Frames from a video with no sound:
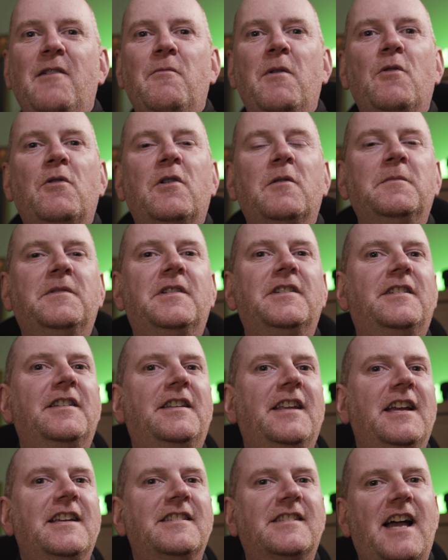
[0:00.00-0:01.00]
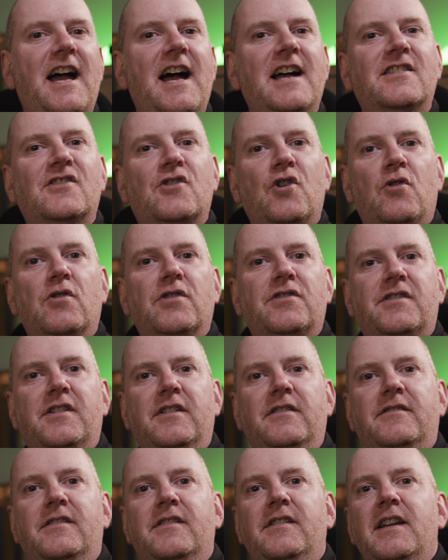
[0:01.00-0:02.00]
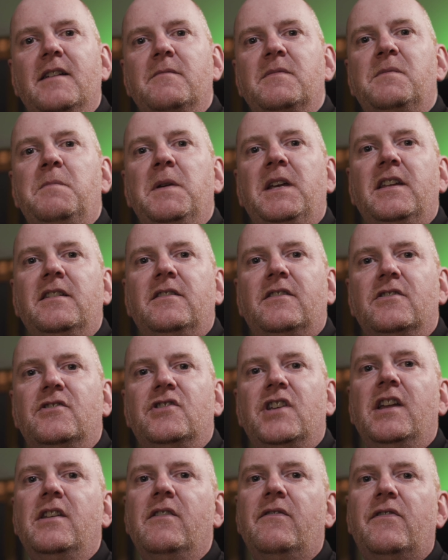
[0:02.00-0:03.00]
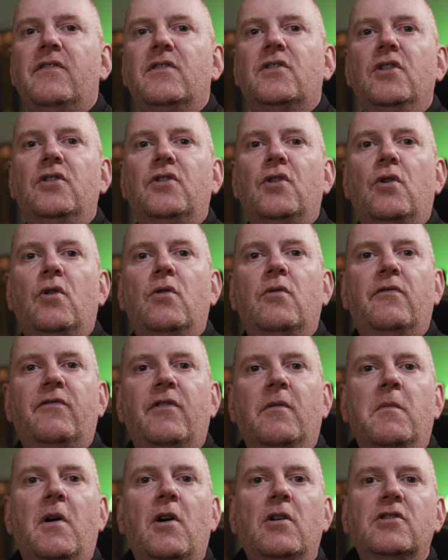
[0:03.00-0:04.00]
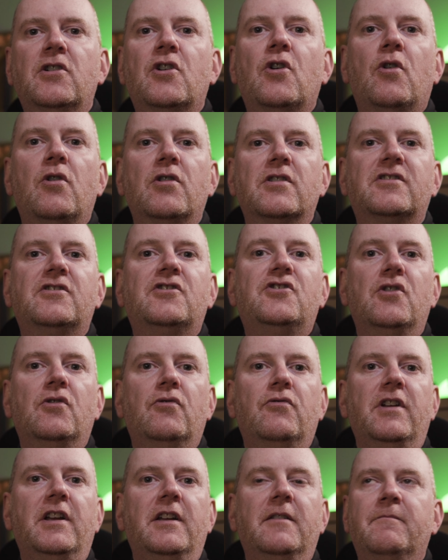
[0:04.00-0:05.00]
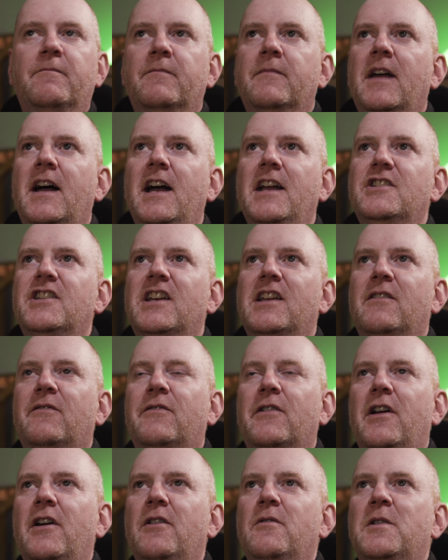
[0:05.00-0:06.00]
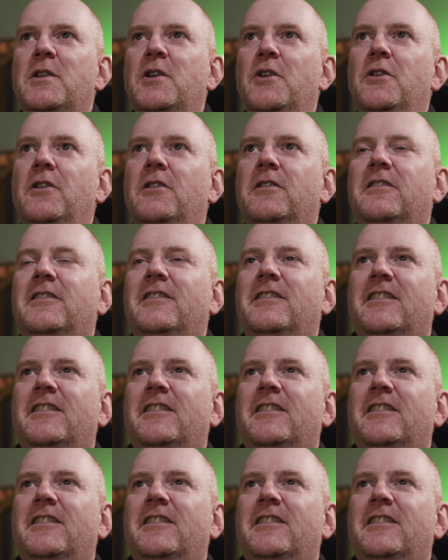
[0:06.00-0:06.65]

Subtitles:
Hi, welcome to today's Ask Austin. Today I'm speaking to Jennifer Goodall from Uncorked Jewellery. Hi Jennifer, how are you?